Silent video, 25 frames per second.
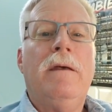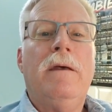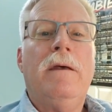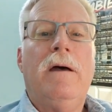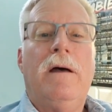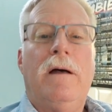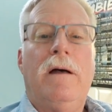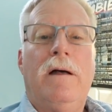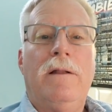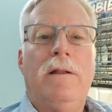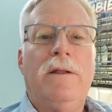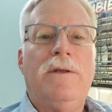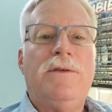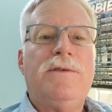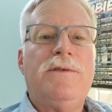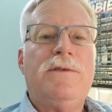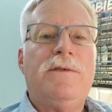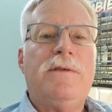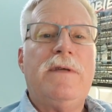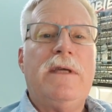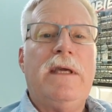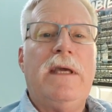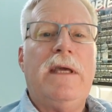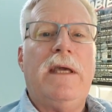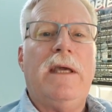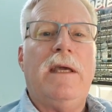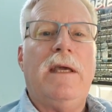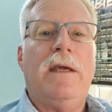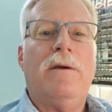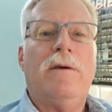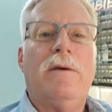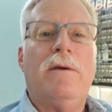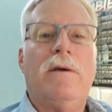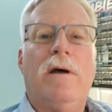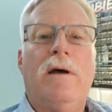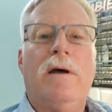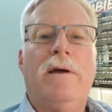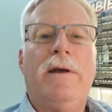Let's see.
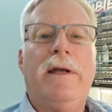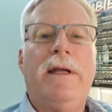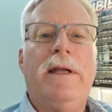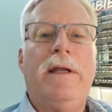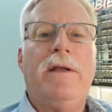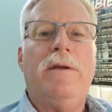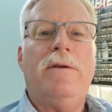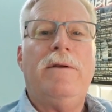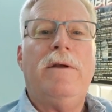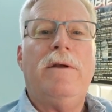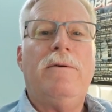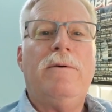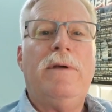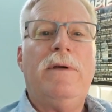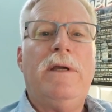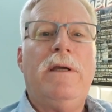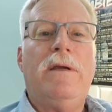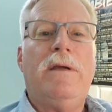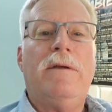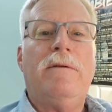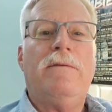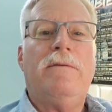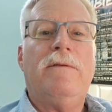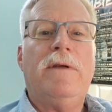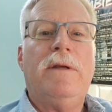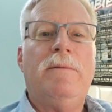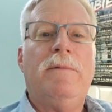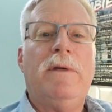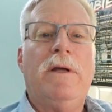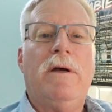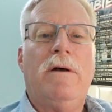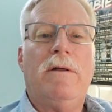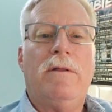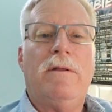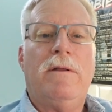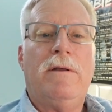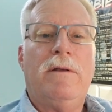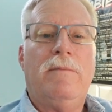I know he can feed me
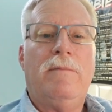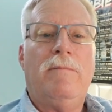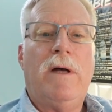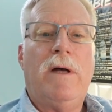all.